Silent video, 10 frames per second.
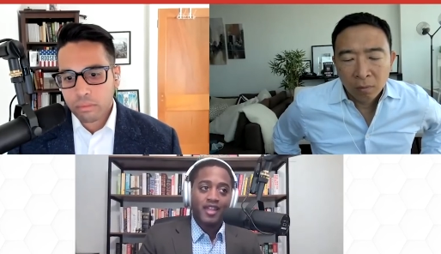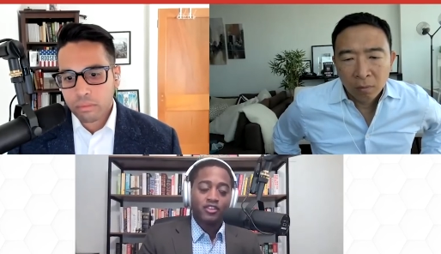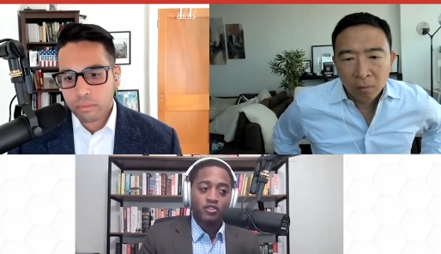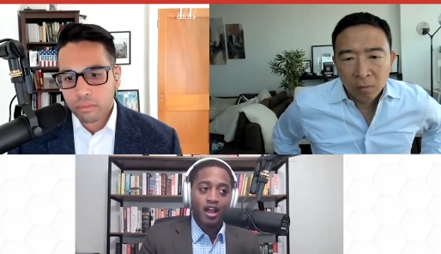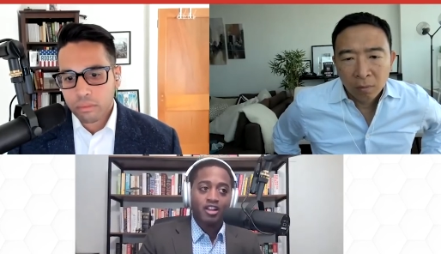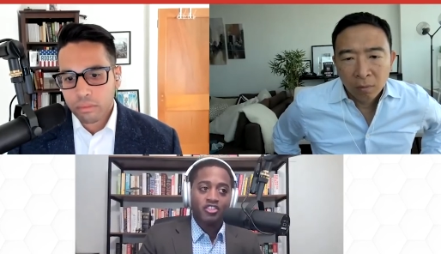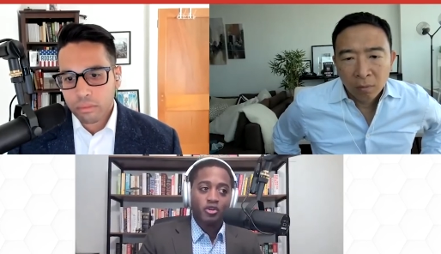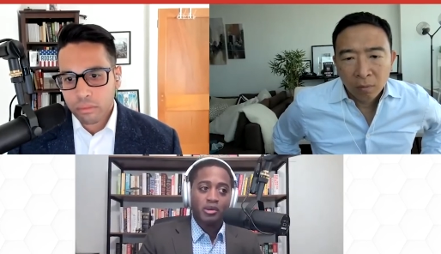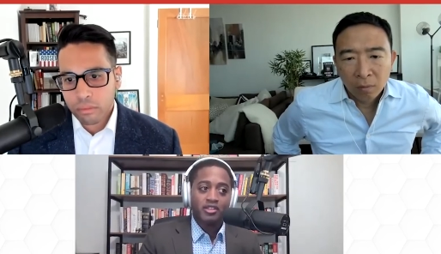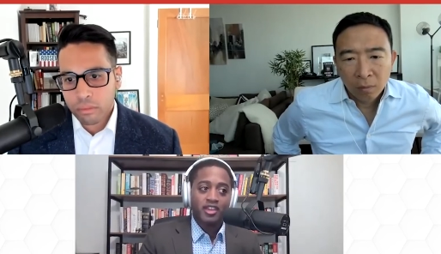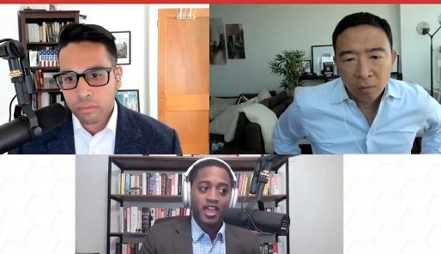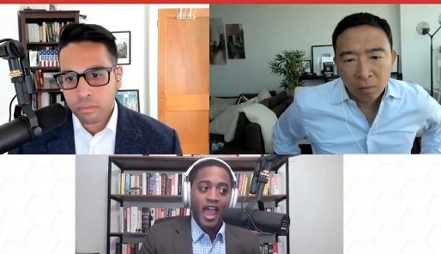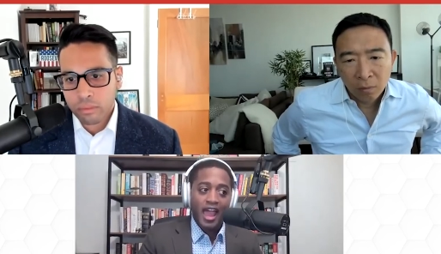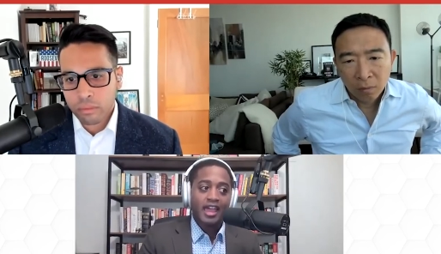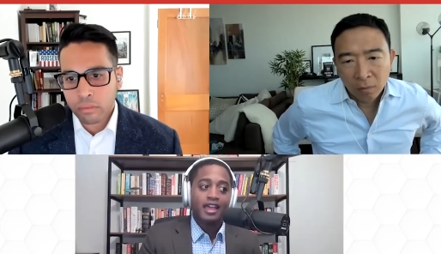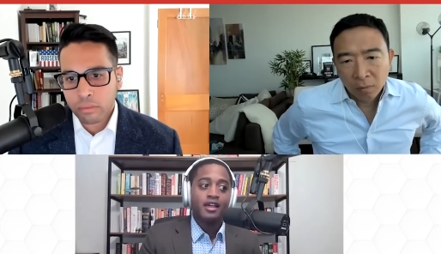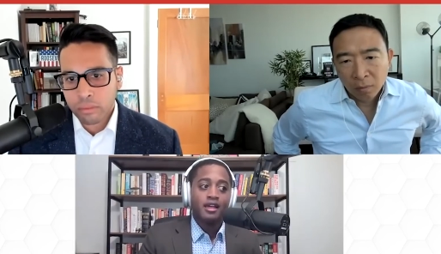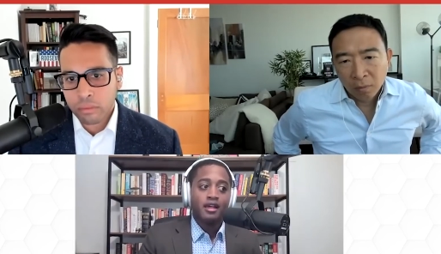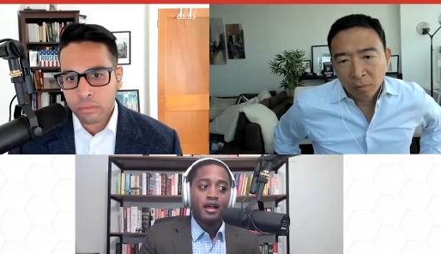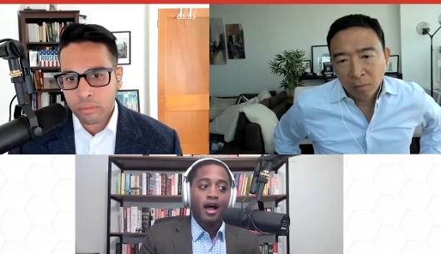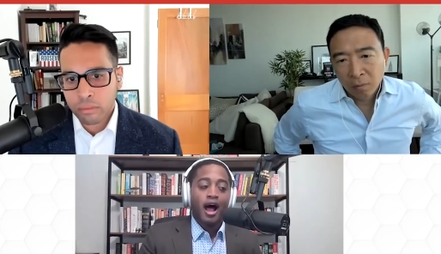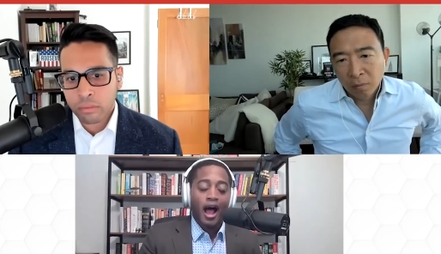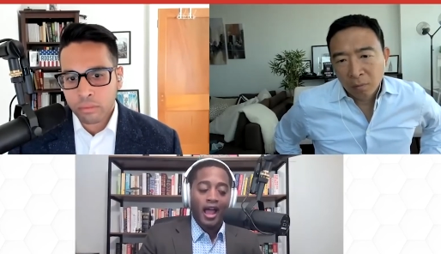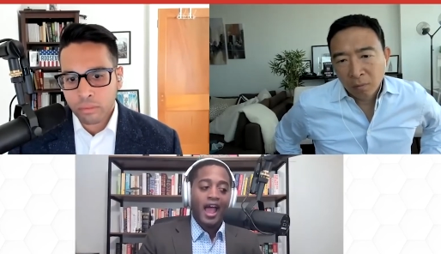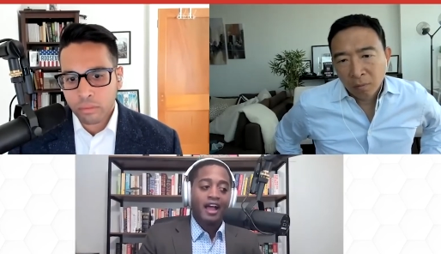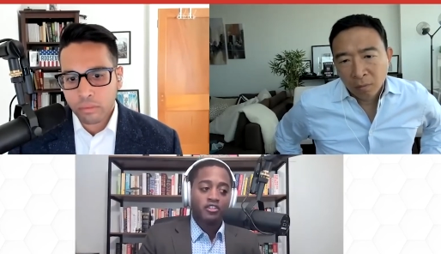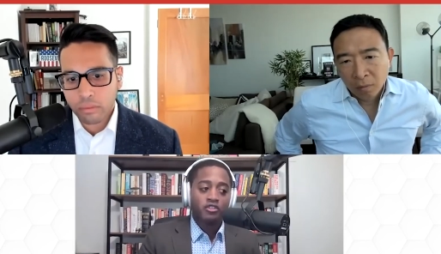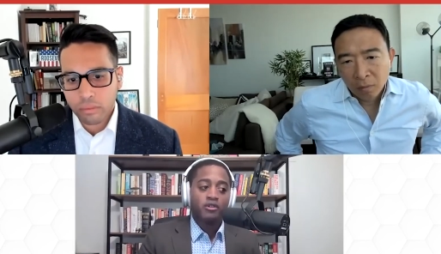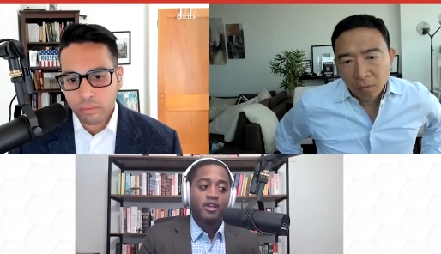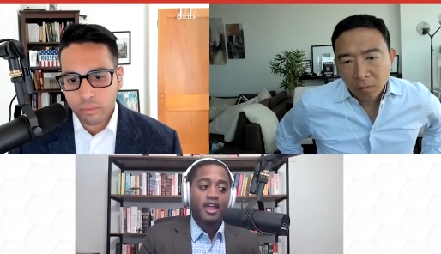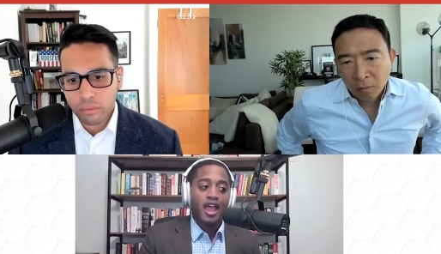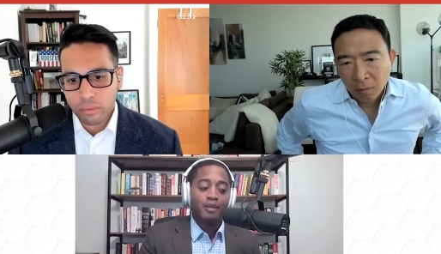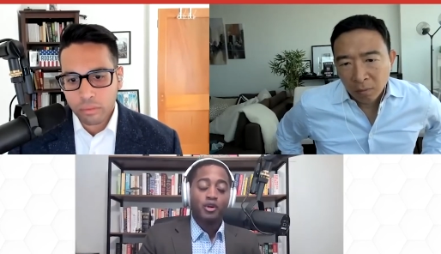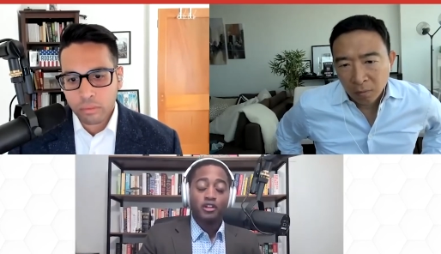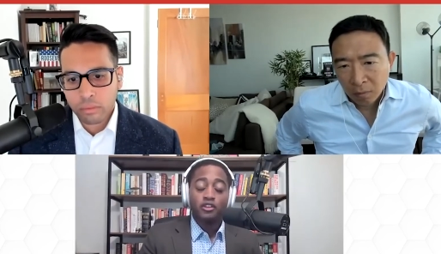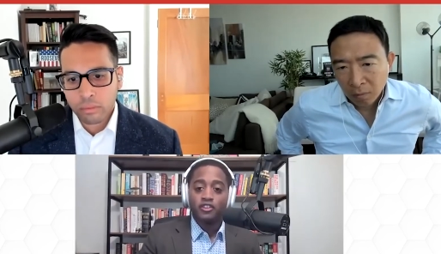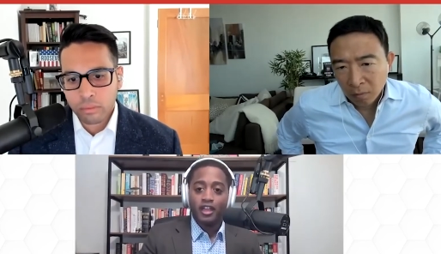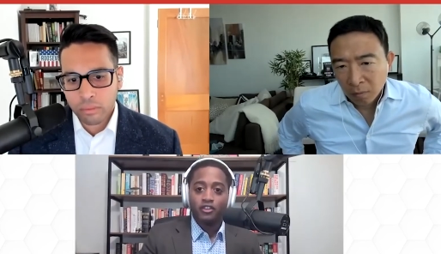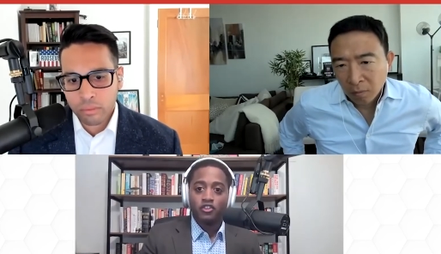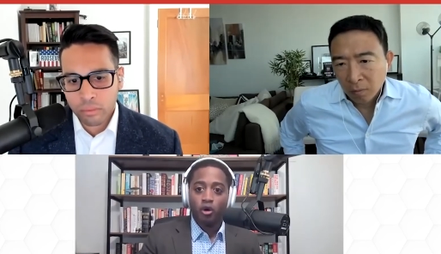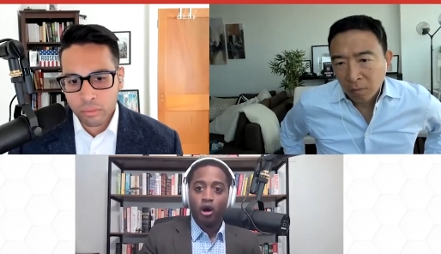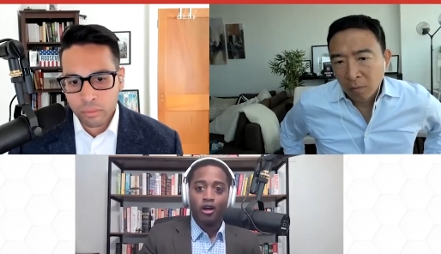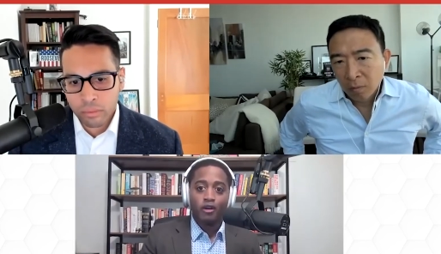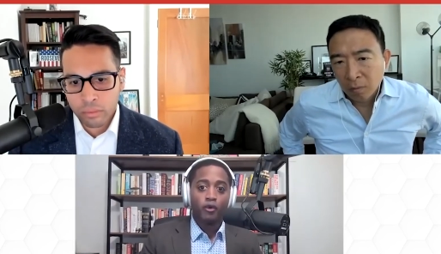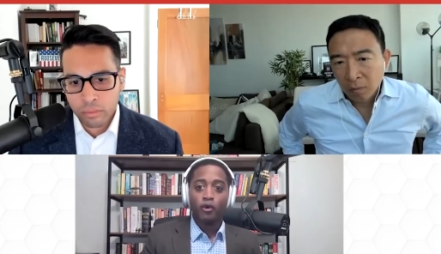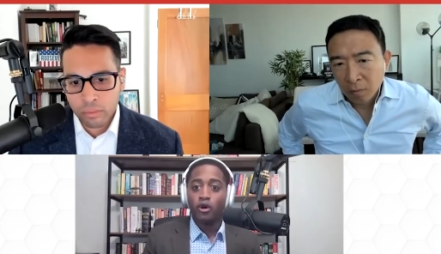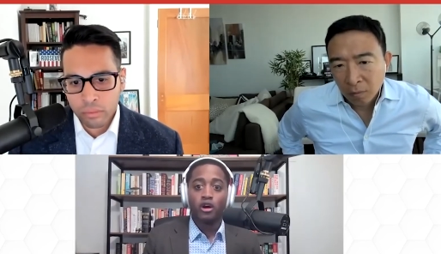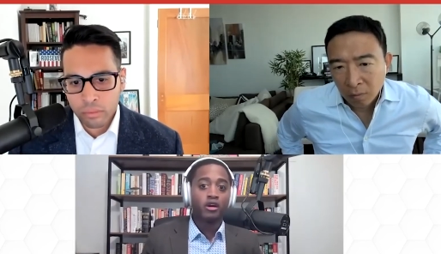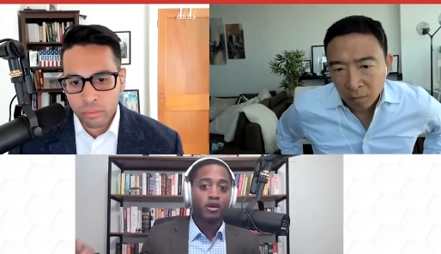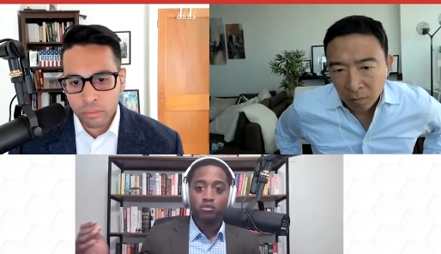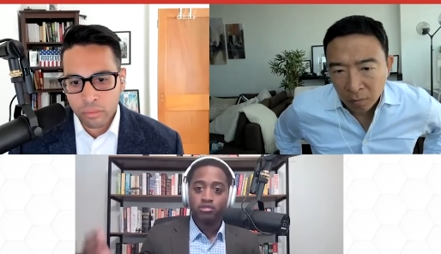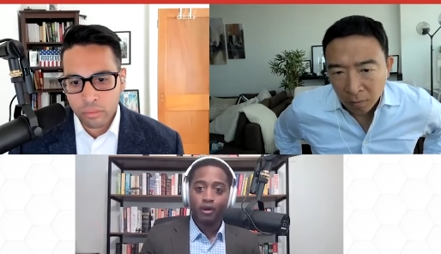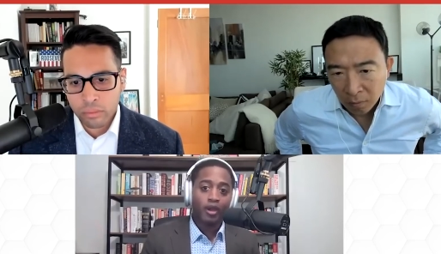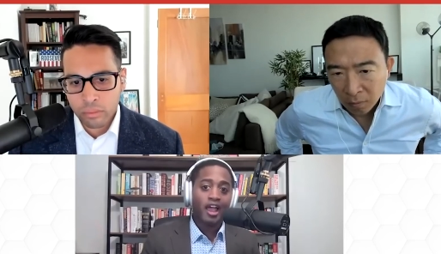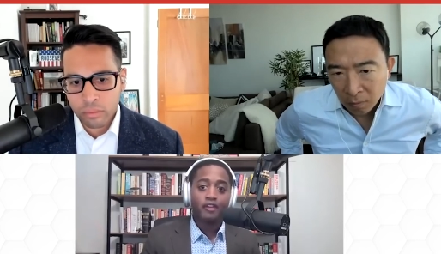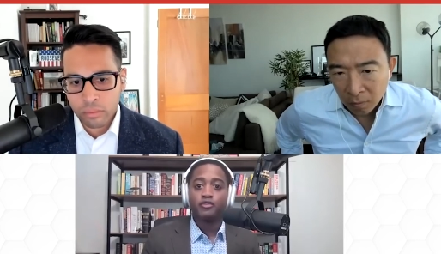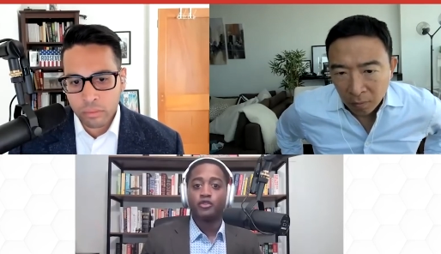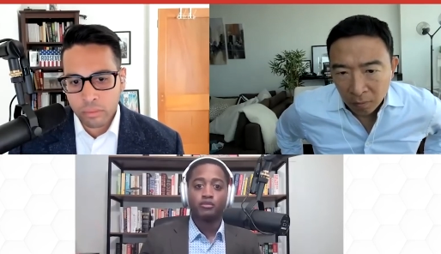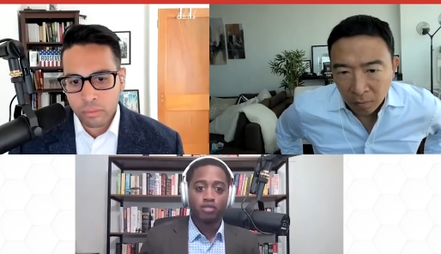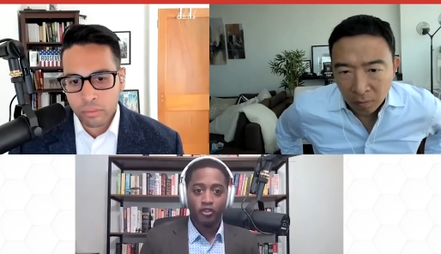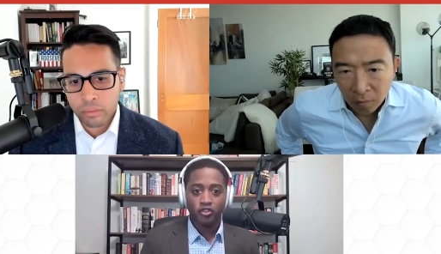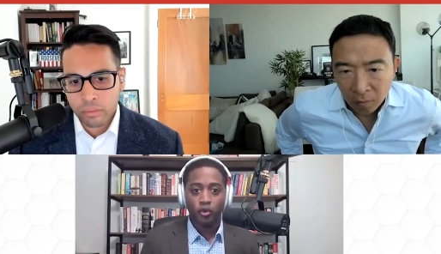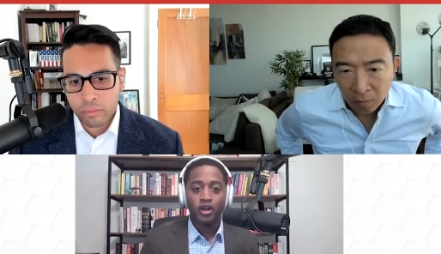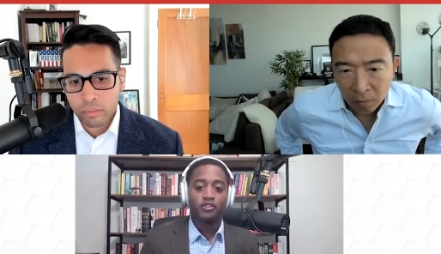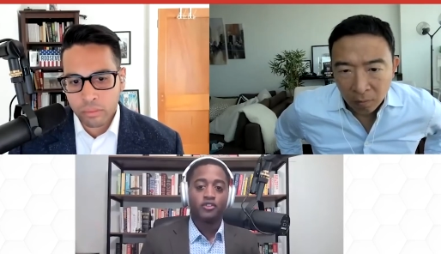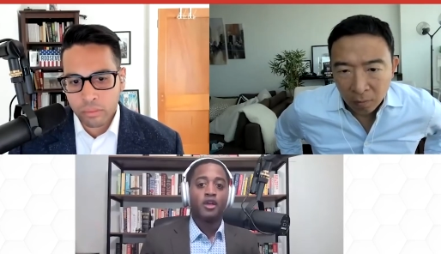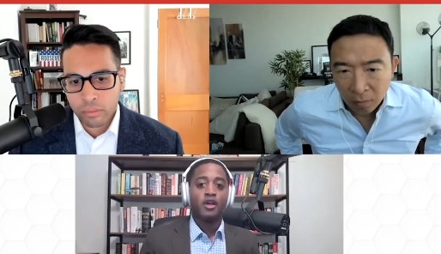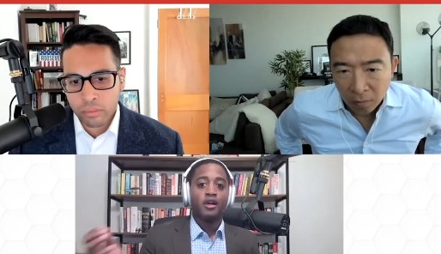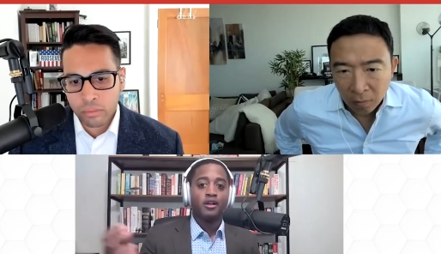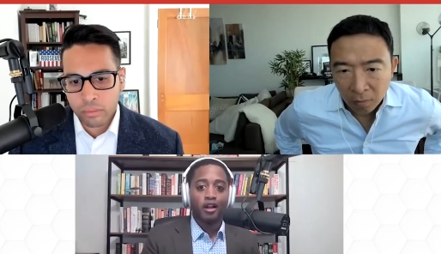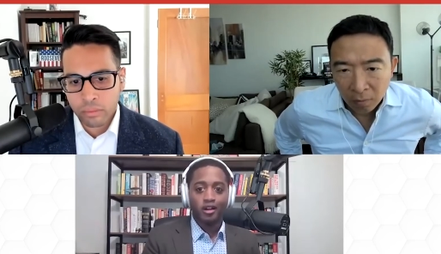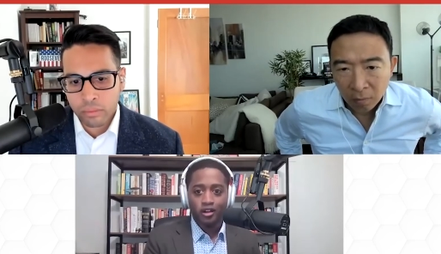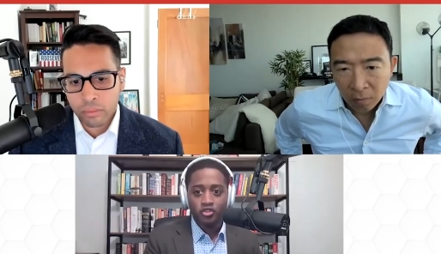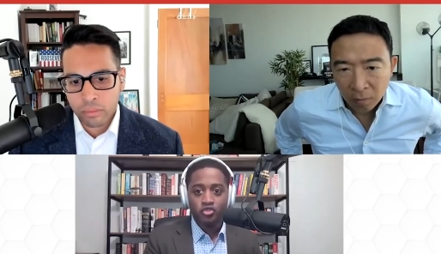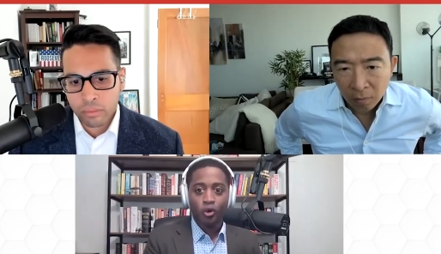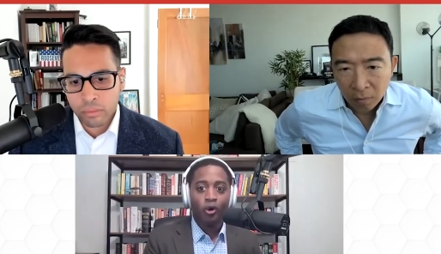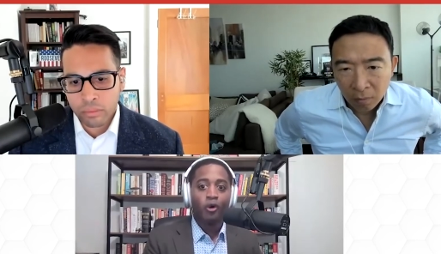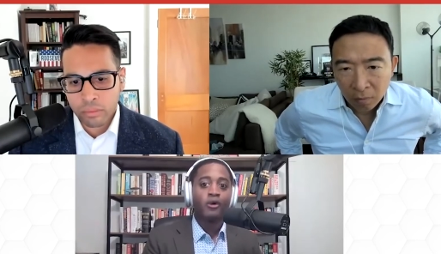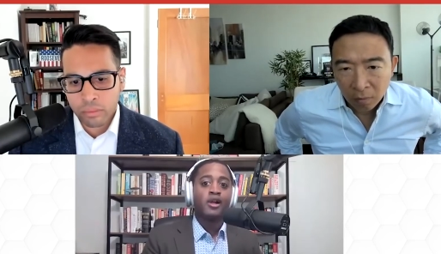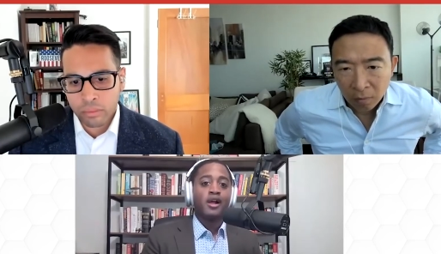Speaker 1: in that strategy would be to say, hey, I actually am going to stay strong for pro-life, pro-choice, gun control,